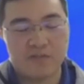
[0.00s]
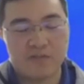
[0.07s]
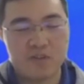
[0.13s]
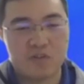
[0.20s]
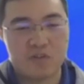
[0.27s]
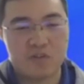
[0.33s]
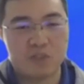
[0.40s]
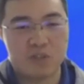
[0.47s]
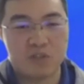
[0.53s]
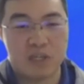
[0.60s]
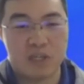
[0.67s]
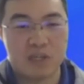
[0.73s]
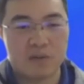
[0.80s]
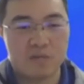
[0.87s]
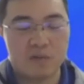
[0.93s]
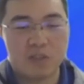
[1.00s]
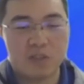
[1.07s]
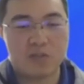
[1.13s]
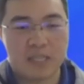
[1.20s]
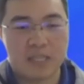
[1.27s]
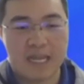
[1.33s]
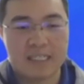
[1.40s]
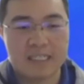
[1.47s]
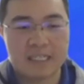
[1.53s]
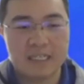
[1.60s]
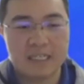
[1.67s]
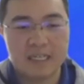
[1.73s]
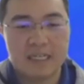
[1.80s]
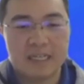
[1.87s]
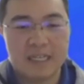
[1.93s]
finish the wind tunnel
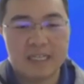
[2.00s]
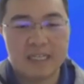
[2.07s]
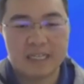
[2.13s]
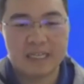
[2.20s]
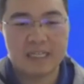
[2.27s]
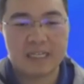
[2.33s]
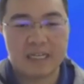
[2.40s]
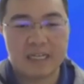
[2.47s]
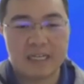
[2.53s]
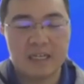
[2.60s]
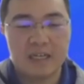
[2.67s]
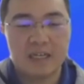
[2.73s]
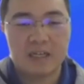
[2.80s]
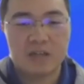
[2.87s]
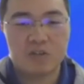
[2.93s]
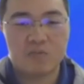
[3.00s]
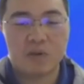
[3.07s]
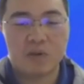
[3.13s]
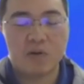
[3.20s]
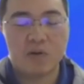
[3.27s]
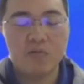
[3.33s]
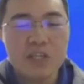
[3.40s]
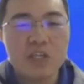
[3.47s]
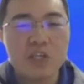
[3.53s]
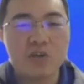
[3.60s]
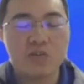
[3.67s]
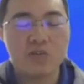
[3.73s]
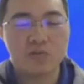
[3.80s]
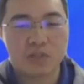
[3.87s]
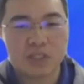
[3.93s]
testing, their data could be only
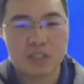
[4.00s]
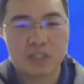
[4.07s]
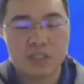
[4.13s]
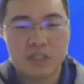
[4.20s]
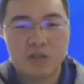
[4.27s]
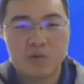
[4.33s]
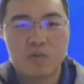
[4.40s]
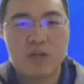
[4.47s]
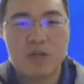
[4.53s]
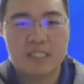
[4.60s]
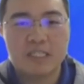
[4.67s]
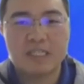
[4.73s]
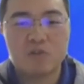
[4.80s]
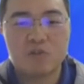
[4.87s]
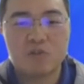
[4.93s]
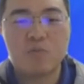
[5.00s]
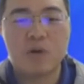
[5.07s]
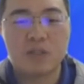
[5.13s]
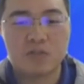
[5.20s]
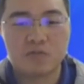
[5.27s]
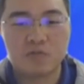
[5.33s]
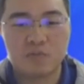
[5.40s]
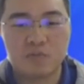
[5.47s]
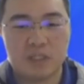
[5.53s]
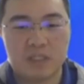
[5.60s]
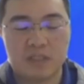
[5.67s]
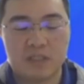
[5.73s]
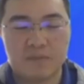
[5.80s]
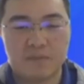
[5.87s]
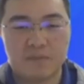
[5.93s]
used within 2.2
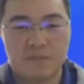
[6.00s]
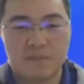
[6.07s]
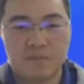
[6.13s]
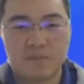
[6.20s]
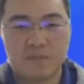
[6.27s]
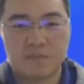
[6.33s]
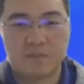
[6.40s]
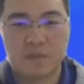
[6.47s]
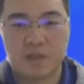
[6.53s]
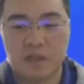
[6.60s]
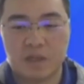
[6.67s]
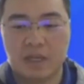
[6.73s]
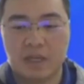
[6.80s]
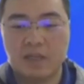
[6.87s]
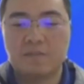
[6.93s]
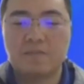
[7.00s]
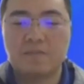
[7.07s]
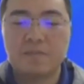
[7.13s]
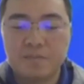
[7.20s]
meter. Okay.